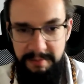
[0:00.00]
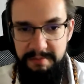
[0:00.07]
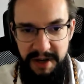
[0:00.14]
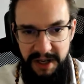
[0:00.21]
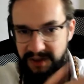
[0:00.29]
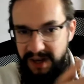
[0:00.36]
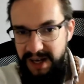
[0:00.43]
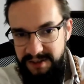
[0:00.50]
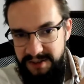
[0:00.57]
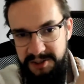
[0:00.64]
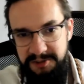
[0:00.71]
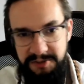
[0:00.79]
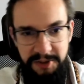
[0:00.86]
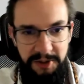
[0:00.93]
pick the
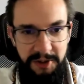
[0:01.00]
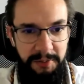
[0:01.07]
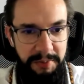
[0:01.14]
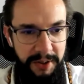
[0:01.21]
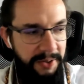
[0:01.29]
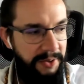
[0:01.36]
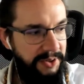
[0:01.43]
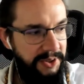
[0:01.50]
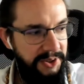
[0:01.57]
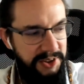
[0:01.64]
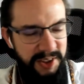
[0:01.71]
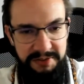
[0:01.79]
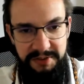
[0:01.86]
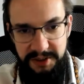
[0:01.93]
candidates for the low priority
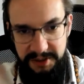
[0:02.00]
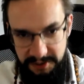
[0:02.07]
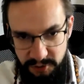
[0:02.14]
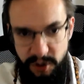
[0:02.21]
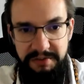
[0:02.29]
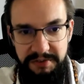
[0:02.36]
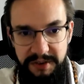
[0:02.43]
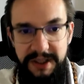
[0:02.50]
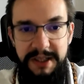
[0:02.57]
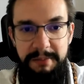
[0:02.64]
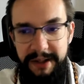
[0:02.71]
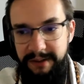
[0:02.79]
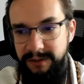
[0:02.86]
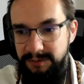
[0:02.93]
stuff and draft the
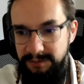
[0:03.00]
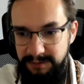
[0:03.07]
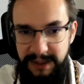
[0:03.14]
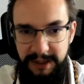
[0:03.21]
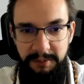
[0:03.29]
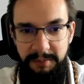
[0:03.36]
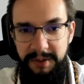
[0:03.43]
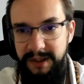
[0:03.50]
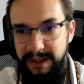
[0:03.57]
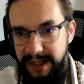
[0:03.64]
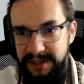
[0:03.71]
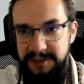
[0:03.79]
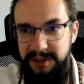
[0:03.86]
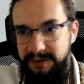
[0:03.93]
email that will be,
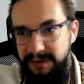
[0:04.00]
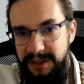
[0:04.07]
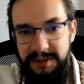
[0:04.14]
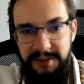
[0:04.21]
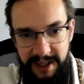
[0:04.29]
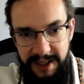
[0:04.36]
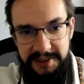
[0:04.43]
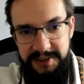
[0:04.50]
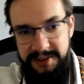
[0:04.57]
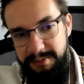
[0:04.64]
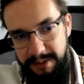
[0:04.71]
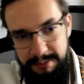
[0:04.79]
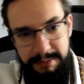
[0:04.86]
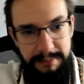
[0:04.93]
hey, sorry, I need to
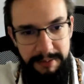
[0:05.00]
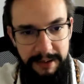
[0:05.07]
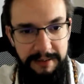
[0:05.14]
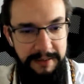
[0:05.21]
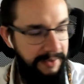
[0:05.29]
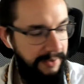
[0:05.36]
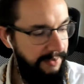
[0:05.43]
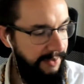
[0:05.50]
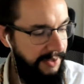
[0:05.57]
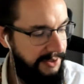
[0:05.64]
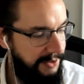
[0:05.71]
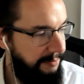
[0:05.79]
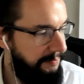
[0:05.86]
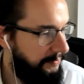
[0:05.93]
cancel, blah blah blah.
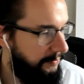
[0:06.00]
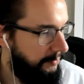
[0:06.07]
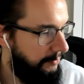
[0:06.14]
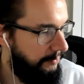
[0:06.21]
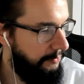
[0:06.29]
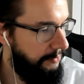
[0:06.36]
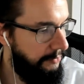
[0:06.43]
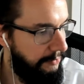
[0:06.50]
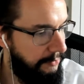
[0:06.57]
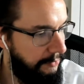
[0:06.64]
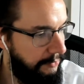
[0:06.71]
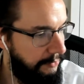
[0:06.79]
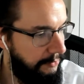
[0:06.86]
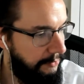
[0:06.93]
Right. So
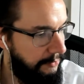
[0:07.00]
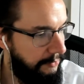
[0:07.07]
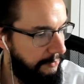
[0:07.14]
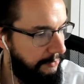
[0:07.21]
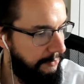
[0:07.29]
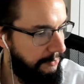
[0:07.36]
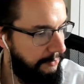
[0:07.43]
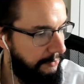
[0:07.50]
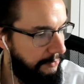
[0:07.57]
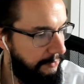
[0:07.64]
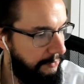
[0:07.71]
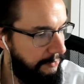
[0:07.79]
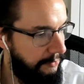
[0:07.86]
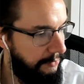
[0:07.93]
that's
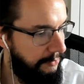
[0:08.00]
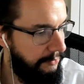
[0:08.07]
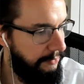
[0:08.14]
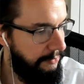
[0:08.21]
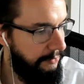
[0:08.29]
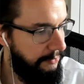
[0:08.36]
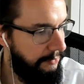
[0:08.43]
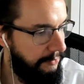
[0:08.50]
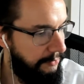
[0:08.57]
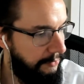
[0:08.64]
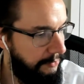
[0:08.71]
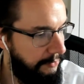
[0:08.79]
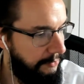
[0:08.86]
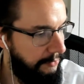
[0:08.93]
very useful.
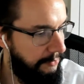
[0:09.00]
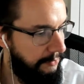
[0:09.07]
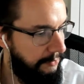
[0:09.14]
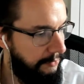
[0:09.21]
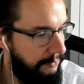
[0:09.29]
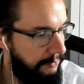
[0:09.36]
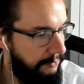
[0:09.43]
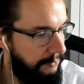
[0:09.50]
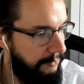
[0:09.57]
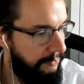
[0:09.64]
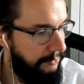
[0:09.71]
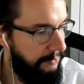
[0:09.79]
So